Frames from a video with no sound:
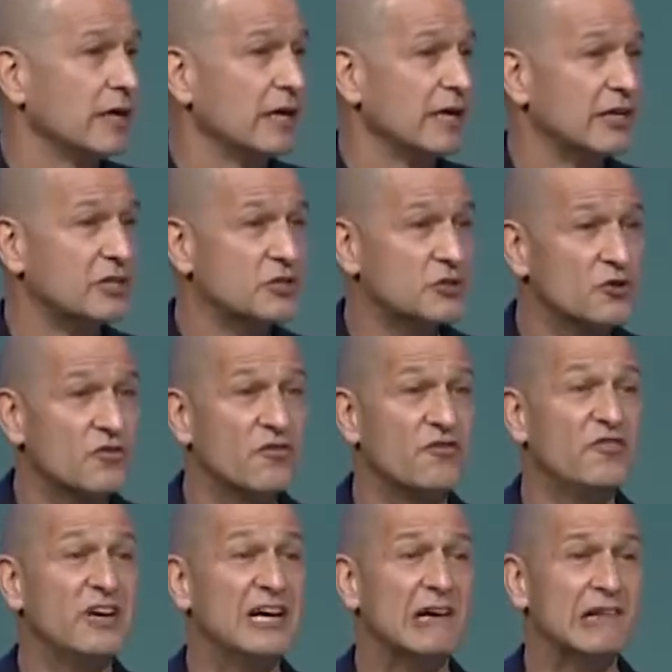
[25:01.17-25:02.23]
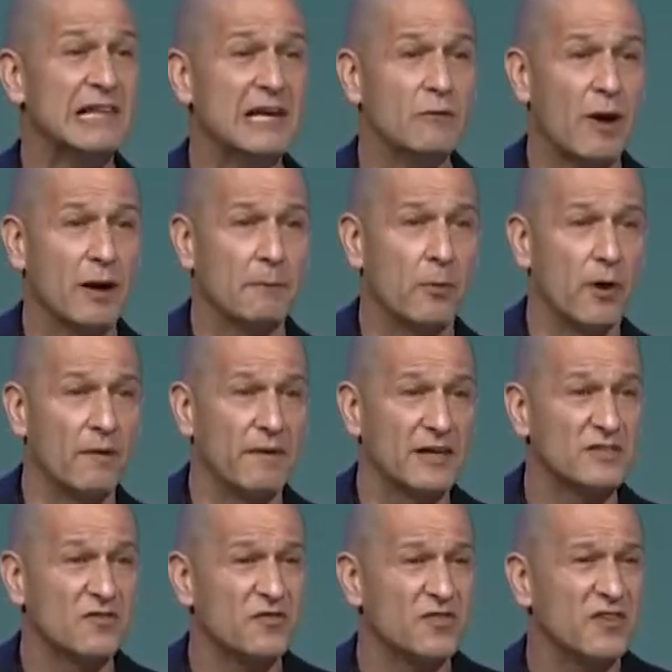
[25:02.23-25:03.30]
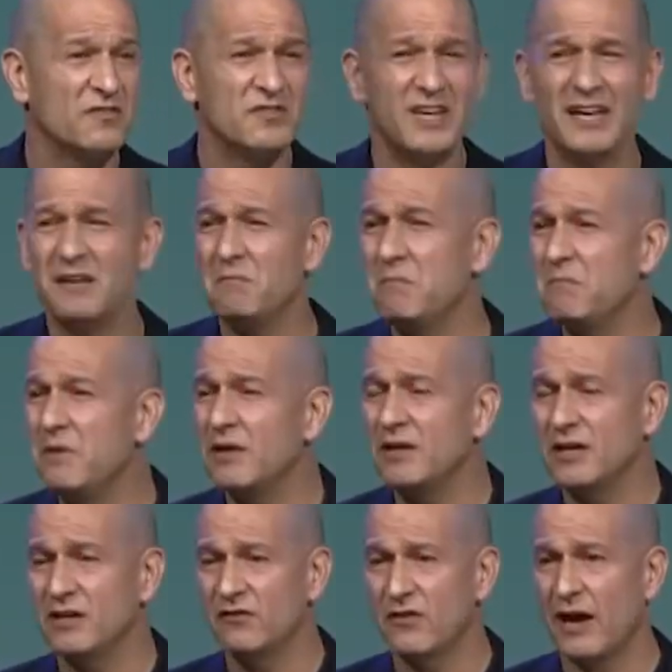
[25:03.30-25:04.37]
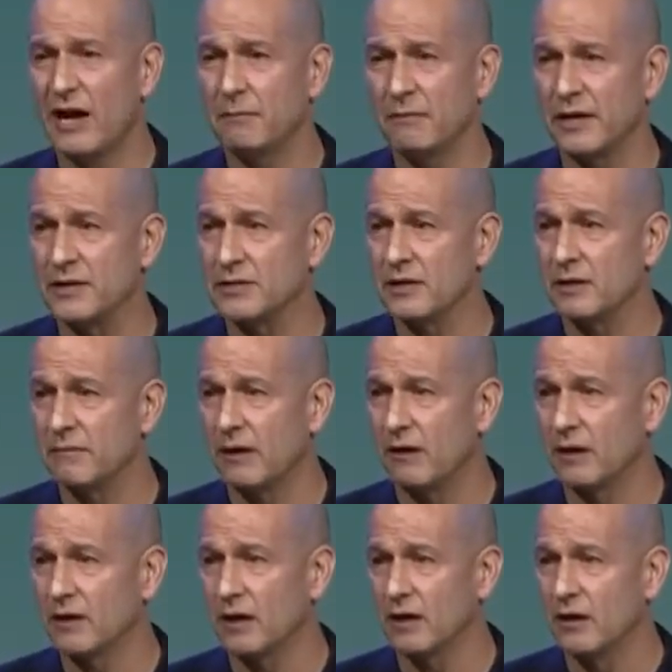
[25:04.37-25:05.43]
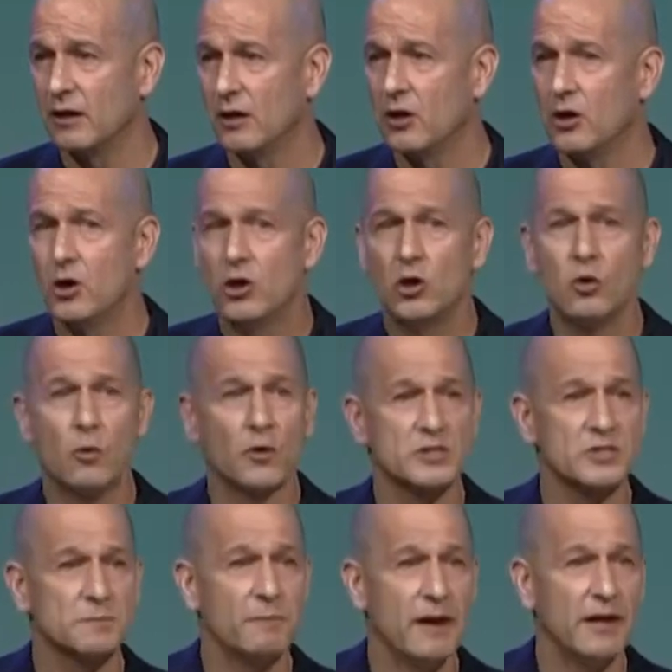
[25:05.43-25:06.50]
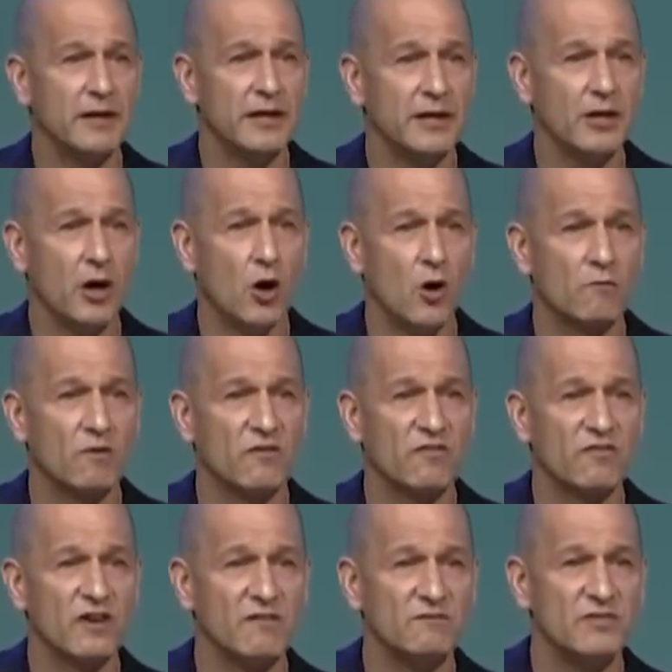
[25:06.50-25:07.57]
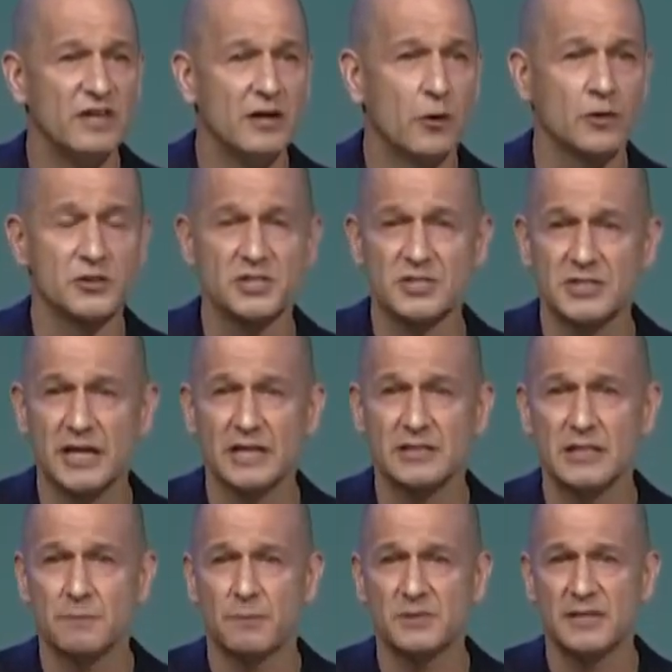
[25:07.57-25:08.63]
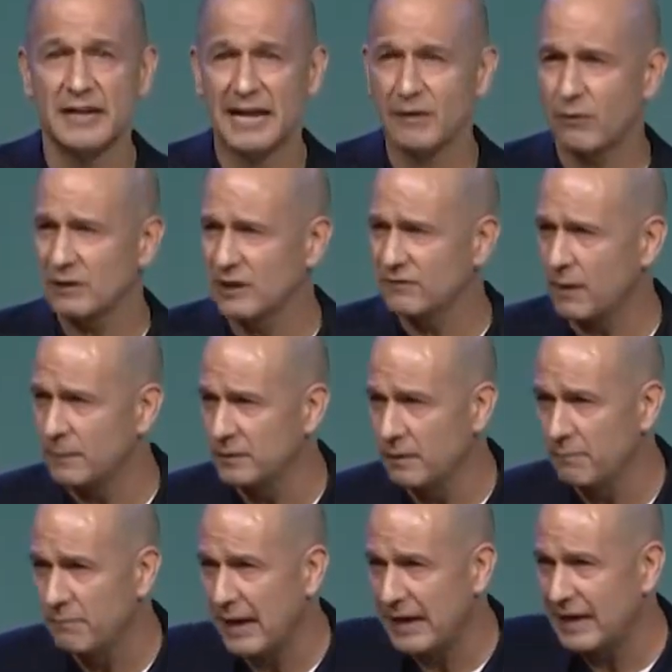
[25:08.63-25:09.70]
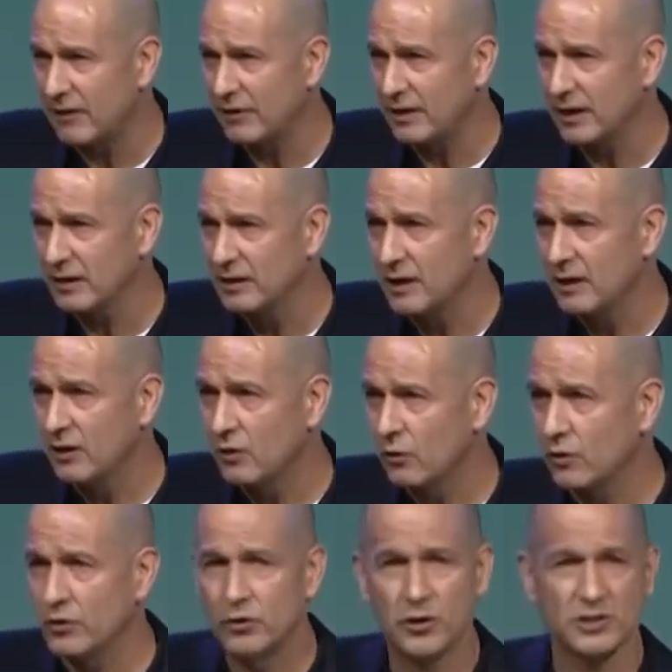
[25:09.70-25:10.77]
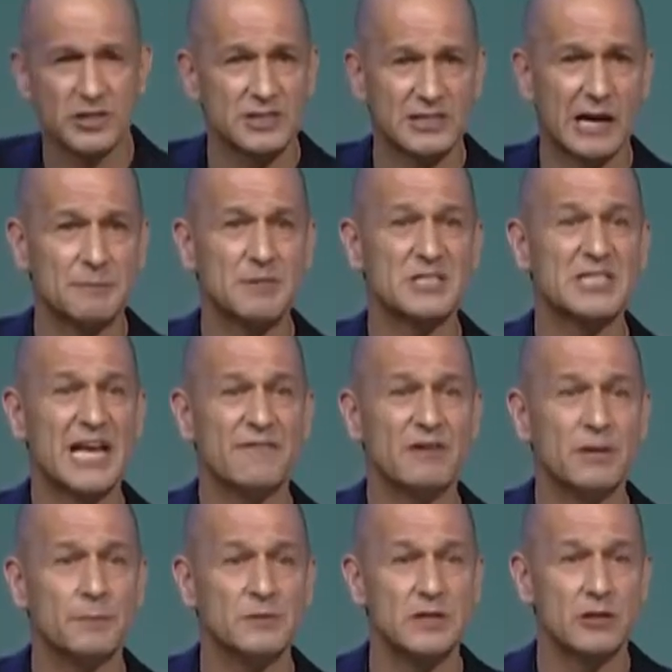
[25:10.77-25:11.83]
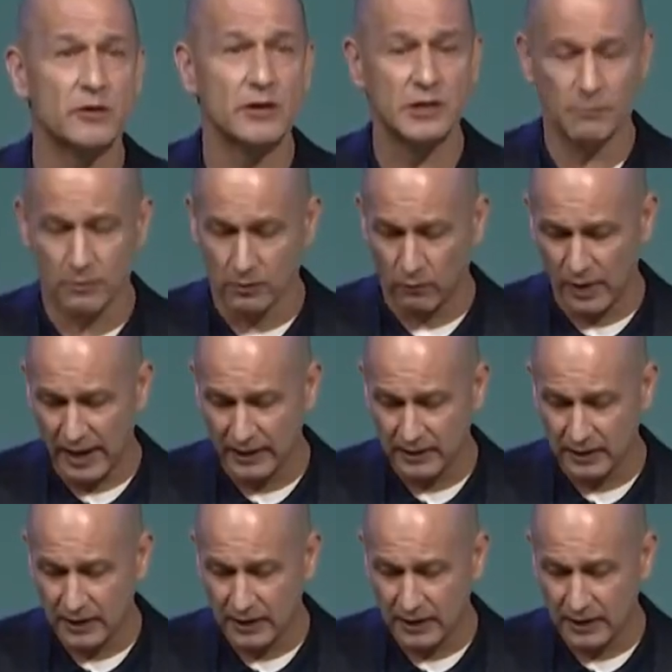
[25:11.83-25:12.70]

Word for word: is severely rent burdened. That's 15 million families in America who are spending over 50 or 60%, anyone live up in the Bay Area or in New York City, sometimes 70% of their income on rent,